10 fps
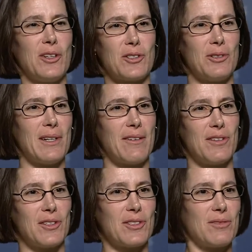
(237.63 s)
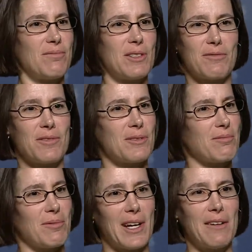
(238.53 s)
So you have this
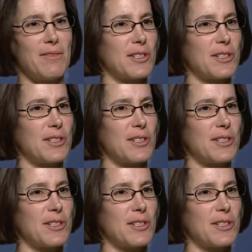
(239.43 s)
different life